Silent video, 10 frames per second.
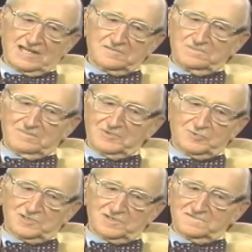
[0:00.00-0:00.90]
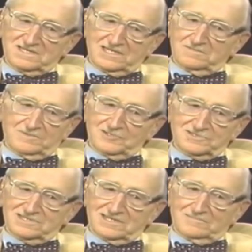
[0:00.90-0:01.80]
other people could have said
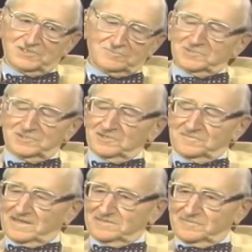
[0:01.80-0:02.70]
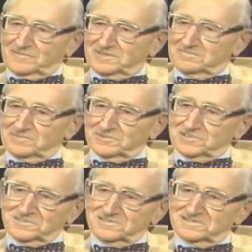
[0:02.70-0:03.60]
about the subject was not frightfully
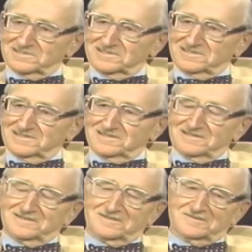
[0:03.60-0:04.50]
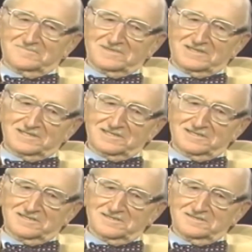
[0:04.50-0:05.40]
important. When
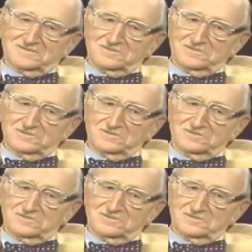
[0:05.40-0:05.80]
at